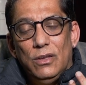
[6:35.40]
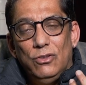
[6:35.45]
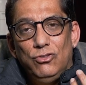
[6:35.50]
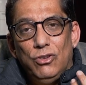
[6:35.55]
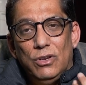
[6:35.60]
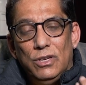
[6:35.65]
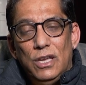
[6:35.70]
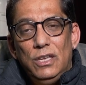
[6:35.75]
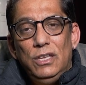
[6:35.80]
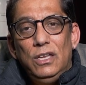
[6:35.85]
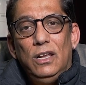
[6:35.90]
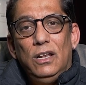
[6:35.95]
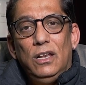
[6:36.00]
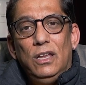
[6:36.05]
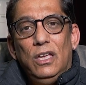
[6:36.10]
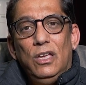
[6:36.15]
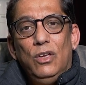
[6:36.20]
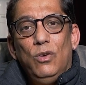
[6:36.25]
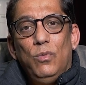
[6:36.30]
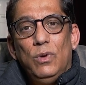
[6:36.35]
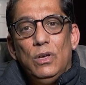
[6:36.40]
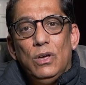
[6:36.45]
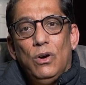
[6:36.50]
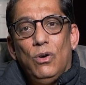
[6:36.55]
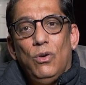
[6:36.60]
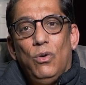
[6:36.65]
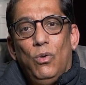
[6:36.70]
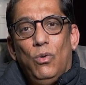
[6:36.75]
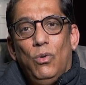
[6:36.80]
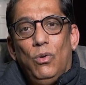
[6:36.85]
genetically, we are
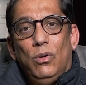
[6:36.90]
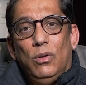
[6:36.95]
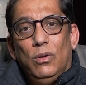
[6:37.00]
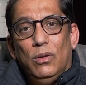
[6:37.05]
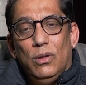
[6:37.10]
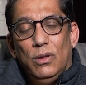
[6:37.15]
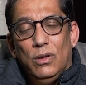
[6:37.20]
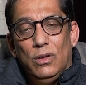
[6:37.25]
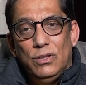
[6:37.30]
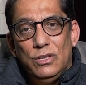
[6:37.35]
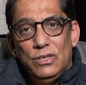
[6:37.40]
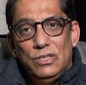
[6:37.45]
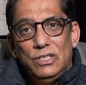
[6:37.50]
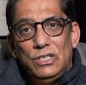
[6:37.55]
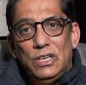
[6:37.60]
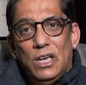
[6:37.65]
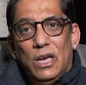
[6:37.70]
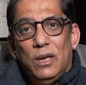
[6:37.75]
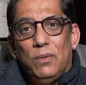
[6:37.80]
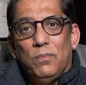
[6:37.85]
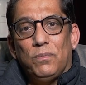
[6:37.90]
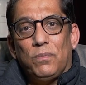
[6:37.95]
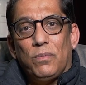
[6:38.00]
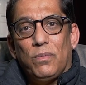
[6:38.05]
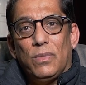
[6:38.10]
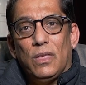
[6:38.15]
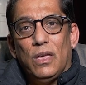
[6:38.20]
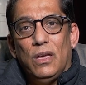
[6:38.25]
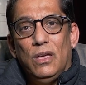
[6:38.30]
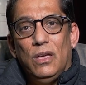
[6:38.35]
all the same.
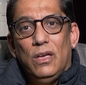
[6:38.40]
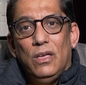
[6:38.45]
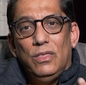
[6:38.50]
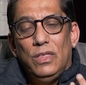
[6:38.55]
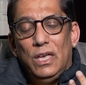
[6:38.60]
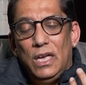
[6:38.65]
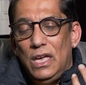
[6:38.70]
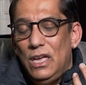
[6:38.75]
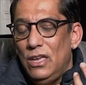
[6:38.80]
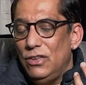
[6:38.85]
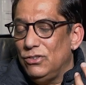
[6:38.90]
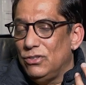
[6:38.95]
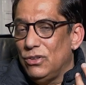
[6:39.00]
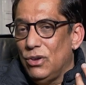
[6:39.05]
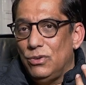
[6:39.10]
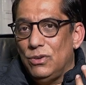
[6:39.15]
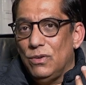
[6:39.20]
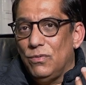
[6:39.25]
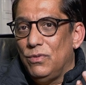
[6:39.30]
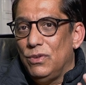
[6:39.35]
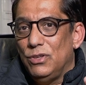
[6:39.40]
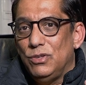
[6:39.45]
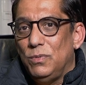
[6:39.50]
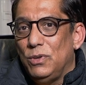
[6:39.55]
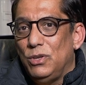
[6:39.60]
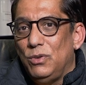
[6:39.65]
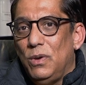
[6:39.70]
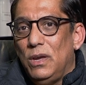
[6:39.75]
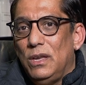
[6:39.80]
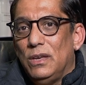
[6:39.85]
There is no difference
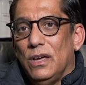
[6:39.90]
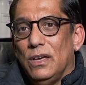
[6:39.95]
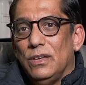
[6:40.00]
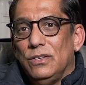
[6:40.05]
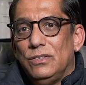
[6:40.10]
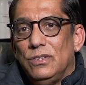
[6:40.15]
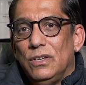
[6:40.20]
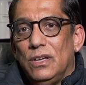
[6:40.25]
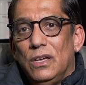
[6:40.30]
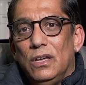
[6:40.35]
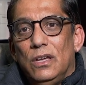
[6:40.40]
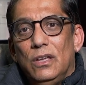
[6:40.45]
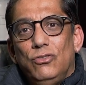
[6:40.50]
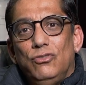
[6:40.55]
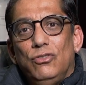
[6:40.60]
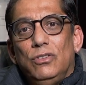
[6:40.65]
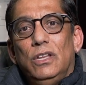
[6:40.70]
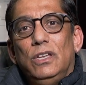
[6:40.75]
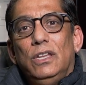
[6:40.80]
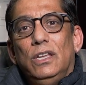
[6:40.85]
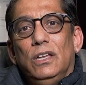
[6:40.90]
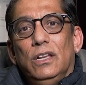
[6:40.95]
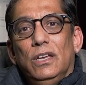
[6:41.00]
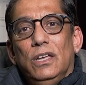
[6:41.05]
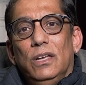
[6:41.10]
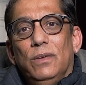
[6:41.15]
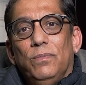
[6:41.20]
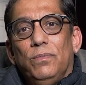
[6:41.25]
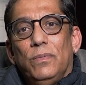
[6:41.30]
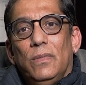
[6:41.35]
between us genetically.
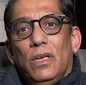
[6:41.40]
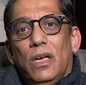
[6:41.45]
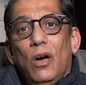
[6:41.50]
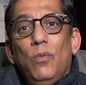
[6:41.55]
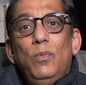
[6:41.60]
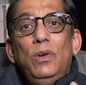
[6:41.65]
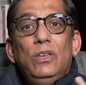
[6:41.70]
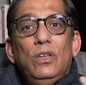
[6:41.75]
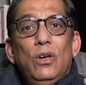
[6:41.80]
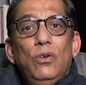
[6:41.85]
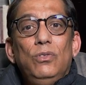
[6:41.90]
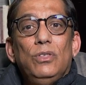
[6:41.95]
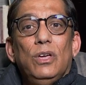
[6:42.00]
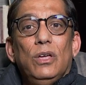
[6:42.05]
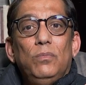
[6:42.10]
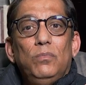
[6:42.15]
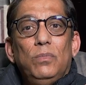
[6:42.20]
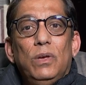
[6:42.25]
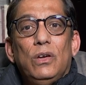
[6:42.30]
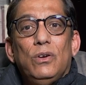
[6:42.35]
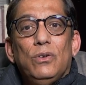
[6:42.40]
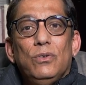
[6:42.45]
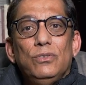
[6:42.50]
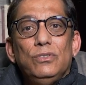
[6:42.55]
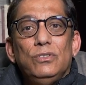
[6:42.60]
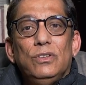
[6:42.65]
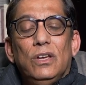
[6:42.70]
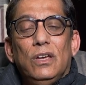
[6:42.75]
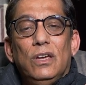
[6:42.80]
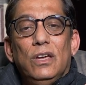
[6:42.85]
And we know that
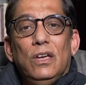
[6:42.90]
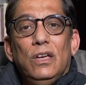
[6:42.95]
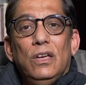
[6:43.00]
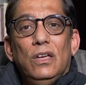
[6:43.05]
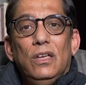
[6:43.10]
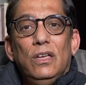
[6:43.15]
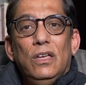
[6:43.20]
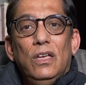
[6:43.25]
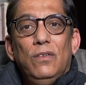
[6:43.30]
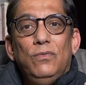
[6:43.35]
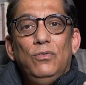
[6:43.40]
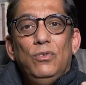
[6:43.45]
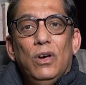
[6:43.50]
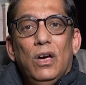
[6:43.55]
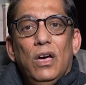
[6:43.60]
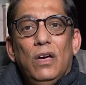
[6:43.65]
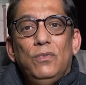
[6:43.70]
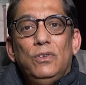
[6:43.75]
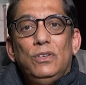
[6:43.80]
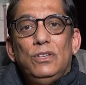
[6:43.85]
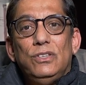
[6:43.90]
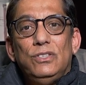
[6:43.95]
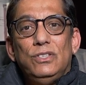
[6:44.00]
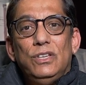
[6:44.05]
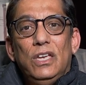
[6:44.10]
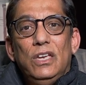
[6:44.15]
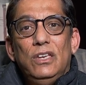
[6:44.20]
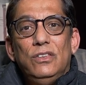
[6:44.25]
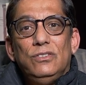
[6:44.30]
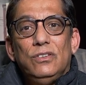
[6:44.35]
because if you have a
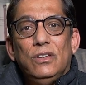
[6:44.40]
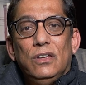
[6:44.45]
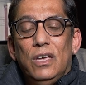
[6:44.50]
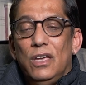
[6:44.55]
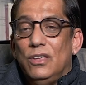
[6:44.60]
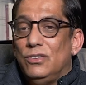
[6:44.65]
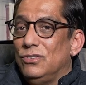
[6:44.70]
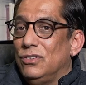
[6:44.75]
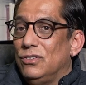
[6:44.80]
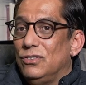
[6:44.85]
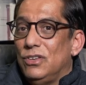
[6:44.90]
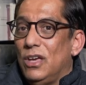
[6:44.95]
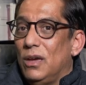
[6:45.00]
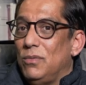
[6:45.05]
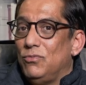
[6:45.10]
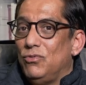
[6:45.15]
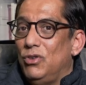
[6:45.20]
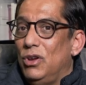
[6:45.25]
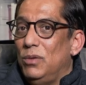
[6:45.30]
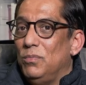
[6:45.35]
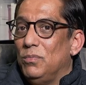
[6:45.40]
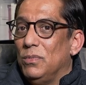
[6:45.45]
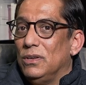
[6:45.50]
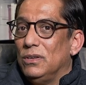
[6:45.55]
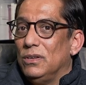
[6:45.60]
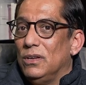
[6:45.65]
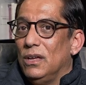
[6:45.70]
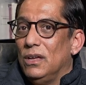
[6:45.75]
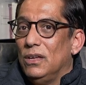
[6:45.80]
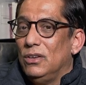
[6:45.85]
disease, it's the same
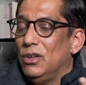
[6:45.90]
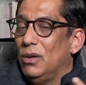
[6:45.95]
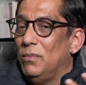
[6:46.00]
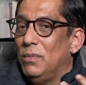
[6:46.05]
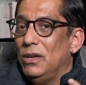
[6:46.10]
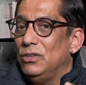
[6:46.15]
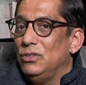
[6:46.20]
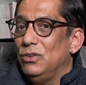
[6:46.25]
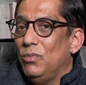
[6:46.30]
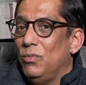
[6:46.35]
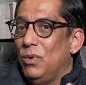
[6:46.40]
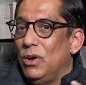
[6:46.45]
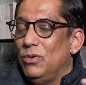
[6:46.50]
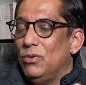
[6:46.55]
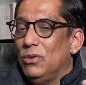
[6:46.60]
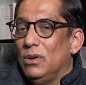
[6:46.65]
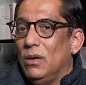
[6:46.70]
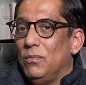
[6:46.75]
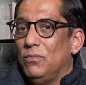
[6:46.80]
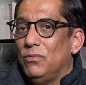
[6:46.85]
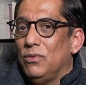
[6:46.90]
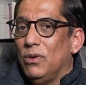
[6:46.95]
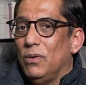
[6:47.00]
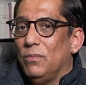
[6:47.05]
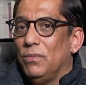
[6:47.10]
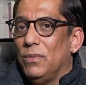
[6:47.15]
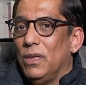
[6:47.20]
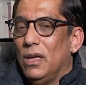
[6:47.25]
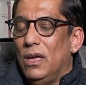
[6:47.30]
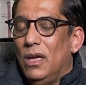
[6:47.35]
treatment, no matter where you come
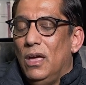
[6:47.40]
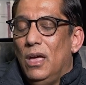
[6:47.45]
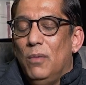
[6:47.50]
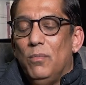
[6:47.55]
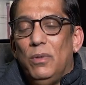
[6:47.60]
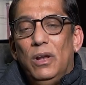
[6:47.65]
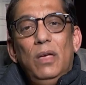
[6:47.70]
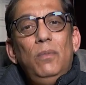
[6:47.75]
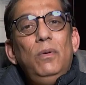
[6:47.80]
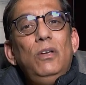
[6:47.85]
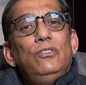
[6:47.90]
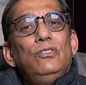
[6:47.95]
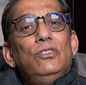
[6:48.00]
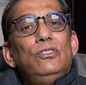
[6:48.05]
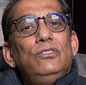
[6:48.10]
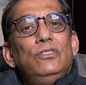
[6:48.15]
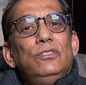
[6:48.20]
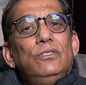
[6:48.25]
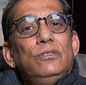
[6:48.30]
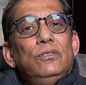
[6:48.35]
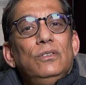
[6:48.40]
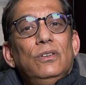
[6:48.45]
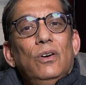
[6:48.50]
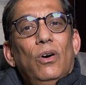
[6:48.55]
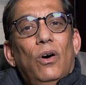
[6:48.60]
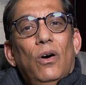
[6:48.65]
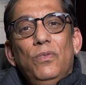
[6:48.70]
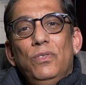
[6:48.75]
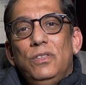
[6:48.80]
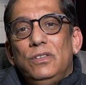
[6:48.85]
from. But let me just,
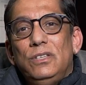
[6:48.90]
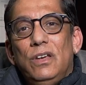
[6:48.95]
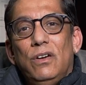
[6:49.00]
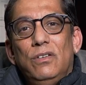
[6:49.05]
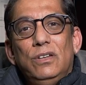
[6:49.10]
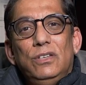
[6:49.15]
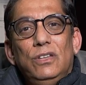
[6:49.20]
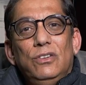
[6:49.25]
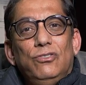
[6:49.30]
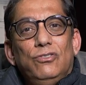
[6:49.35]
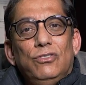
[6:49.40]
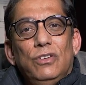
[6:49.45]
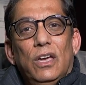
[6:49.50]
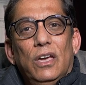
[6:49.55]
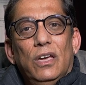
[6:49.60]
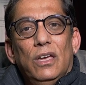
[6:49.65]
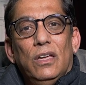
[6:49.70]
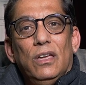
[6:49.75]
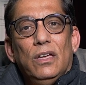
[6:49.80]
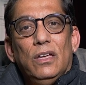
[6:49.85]
on this Heritage Day,